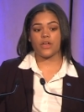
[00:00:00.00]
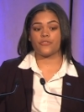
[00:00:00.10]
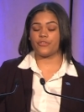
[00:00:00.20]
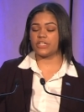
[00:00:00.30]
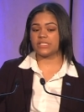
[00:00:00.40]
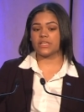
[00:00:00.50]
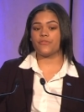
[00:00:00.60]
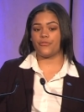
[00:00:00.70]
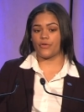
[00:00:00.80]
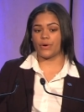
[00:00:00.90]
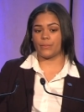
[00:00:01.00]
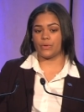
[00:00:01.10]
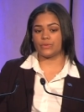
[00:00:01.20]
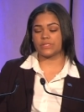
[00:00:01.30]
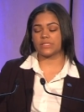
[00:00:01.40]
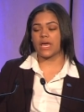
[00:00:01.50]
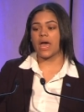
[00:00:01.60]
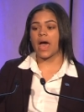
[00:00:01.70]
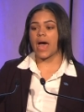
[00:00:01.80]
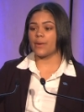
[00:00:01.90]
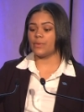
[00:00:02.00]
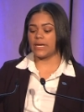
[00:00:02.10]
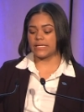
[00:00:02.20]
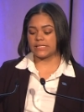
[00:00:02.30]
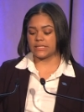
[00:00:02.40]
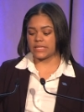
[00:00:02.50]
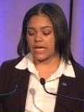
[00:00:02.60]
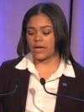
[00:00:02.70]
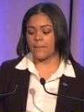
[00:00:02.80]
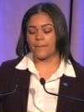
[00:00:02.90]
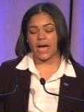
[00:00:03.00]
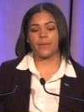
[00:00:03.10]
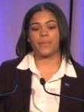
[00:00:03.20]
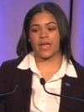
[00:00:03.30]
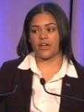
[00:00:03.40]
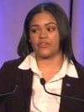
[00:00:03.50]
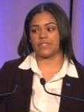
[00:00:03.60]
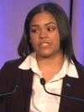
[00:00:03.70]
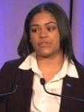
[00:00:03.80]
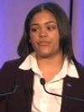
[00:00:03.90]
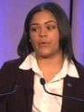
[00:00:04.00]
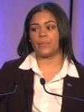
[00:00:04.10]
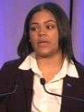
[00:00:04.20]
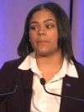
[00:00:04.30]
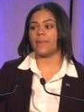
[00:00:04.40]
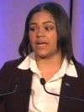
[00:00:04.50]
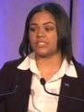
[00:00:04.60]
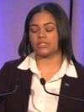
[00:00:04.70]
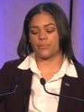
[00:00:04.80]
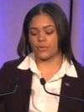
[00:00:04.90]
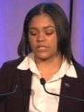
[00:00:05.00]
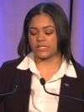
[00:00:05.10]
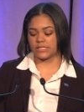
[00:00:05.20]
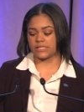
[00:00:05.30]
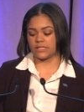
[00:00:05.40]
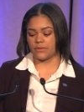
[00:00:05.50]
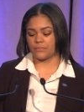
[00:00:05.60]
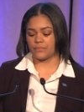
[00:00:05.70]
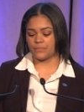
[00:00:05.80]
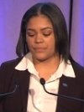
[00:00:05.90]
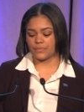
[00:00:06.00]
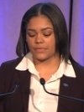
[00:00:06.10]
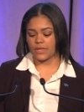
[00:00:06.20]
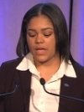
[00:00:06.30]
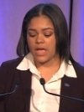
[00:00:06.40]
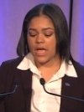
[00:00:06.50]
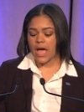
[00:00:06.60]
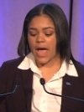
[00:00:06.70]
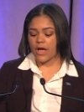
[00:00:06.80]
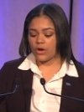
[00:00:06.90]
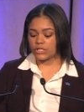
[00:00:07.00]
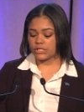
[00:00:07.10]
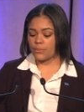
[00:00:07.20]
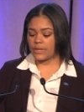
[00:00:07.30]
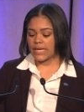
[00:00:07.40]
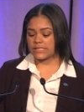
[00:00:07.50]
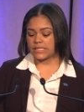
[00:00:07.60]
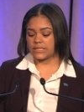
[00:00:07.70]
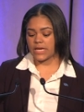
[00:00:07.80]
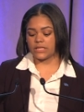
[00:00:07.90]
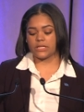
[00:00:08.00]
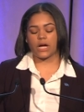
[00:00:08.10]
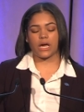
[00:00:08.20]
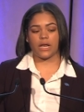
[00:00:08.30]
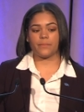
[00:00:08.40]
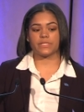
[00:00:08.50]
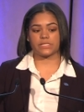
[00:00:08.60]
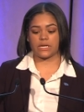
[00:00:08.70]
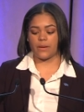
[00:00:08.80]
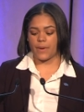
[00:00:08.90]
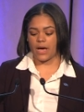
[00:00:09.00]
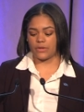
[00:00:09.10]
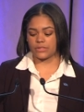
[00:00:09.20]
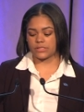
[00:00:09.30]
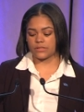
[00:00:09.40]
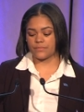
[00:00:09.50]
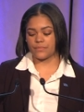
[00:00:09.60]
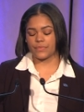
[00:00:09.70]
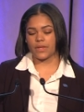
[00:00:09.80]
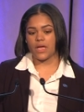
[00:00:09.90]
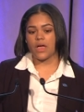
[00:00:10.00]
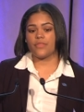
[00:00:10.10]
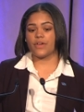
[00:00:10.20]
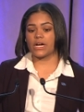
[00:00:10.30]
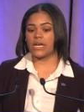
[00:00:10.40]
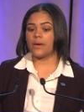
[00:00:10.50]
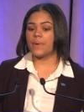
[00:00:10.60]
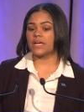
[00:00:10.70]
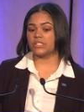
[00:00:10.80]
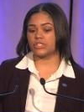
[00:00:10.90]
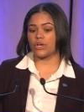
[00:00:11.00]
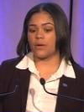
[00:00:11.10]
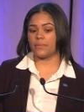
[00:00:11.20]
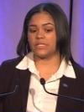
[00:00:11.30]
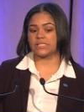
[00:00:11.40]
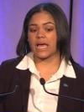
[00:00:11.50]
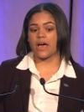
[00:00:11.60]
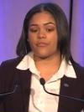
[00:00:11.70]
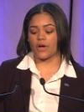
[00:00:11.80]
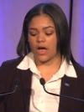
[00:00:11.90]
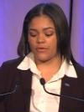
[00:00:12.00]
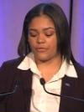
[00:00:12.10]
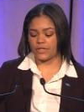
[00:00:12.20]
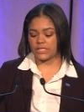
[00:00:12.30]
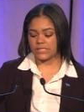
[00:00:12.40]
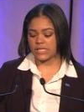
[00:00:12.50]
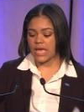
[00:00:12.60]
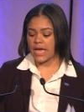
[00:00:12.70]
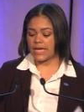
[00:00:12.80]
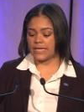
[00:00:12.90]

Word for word: First and foremost, I would like to thank my parents for being my support system. I also would like to thank the Columbus Clubhouse. The club has taught me to have confidence and